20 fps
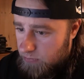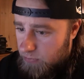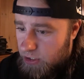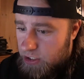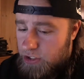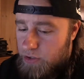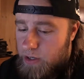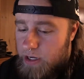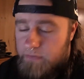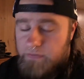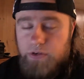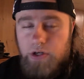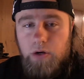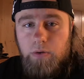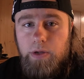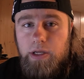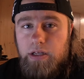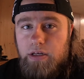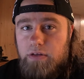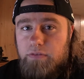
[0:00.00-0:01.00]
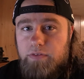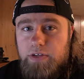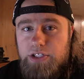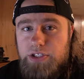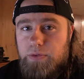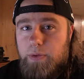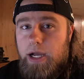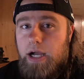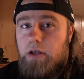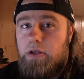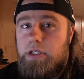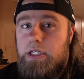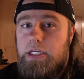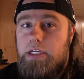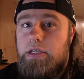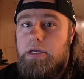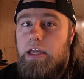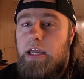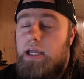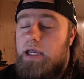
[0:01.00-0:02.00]
You have no
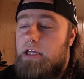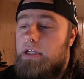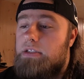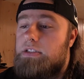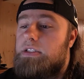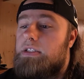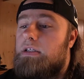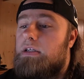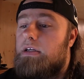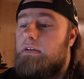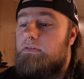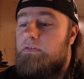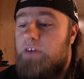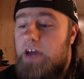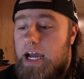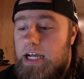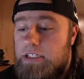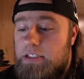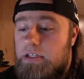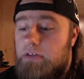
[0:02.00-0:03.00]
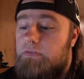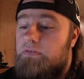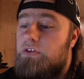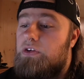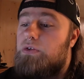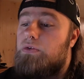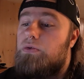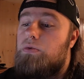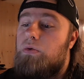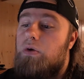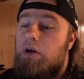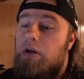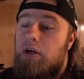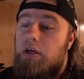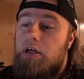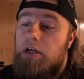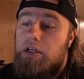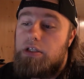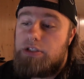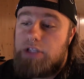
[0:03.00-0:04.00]
individuality, and in fact, if you
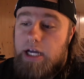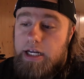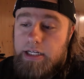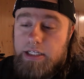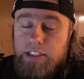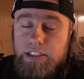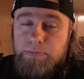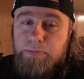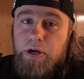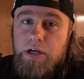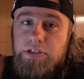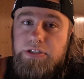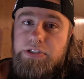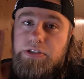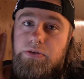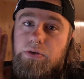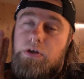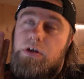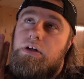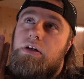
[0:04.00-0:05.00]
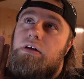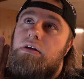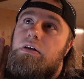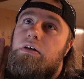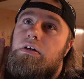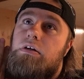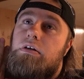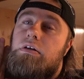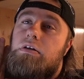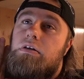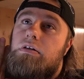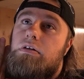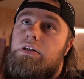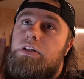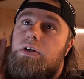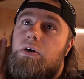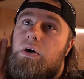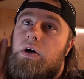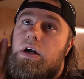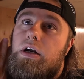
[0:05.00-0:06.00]
try to express your
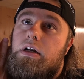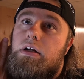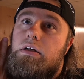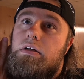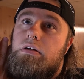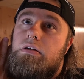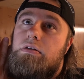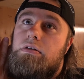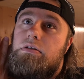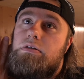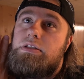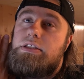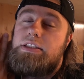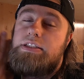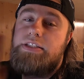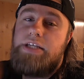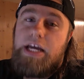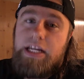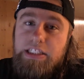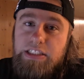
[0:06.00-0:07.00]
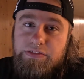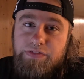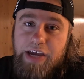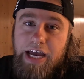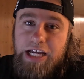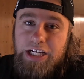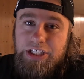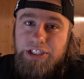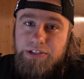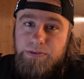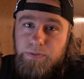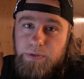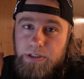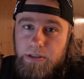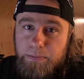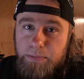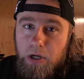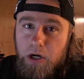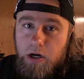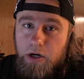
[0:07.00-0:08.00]
dissatisfaction with
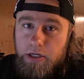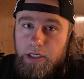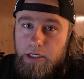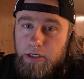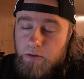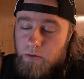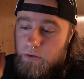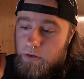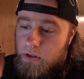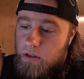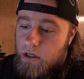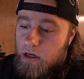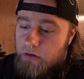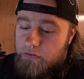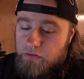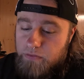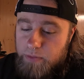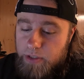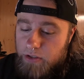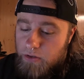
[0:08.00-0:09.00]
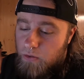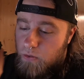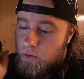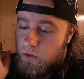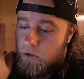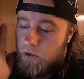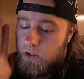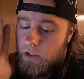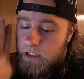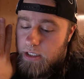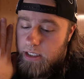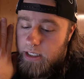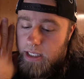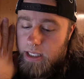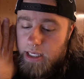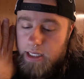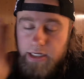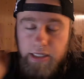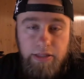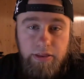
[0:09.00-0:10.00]
the party or the government or
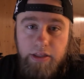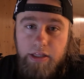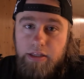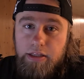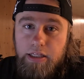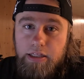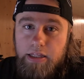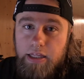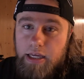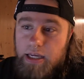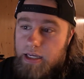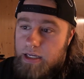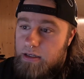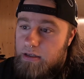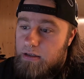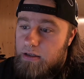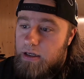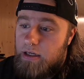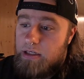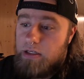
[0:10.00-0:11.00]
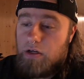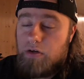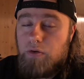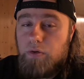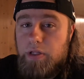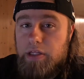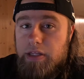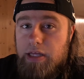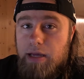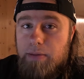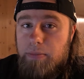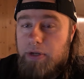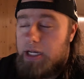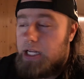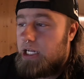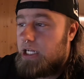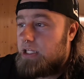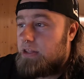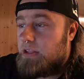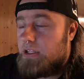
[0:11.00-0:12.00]
anything that they, not only them, but
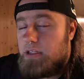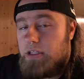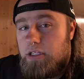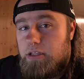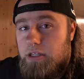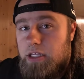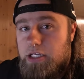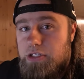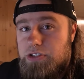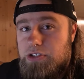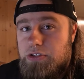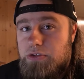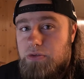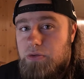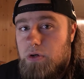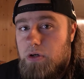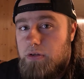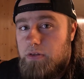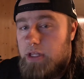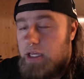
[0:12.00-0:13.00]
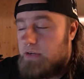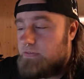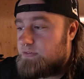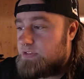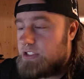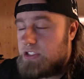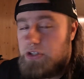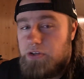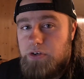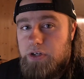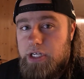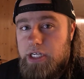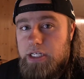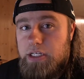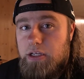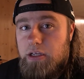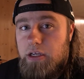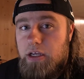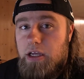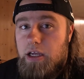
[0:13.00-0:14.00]
anything that they do or they've
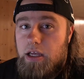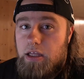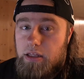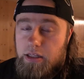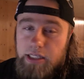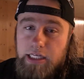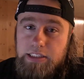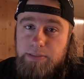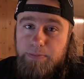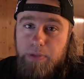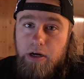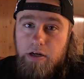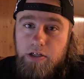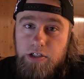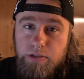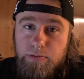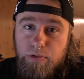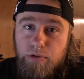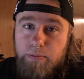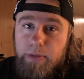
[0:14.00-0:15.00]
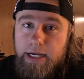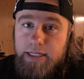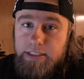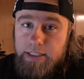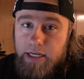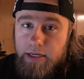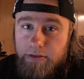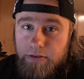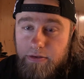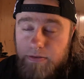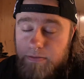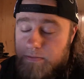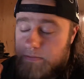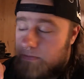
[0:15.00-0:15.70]
decreed, then that's punishable by death.